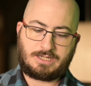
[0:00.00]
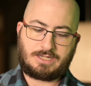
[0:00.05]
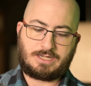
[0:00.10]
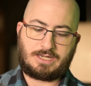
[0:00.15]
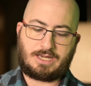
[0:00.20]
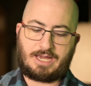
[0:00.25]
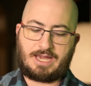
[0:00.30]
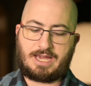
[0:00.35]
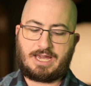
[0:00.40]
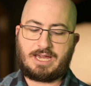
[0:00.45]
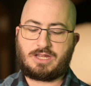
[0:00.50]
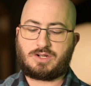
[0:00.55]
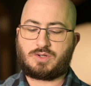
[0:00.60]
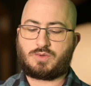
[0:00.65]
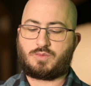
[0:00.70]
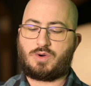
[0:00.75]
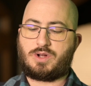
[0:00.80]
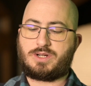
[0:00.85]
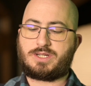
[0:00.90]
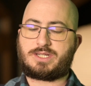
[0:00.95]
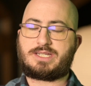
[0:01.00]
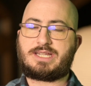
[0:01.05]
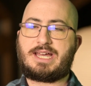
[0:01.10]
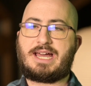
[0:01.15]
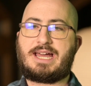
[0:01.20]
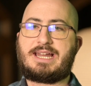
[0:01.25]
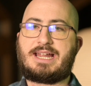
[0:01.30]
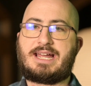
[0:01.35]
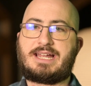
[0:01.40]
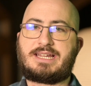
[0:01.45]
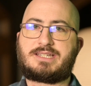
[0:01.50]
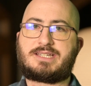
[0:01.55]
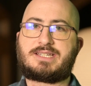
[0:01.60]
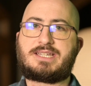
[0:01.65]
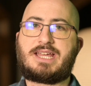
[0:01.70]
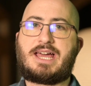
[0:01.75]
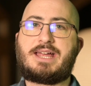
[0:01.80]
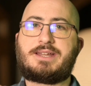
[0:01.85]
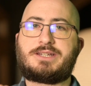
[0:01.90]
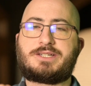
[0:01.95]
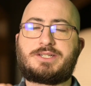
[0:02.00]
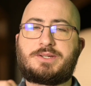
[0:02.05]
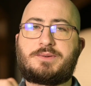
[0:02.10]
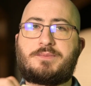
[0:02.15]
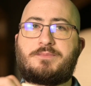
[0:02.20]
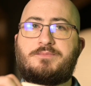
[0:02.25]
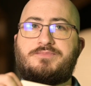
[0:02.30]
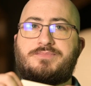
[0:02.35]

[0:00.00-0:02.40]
And once that has set,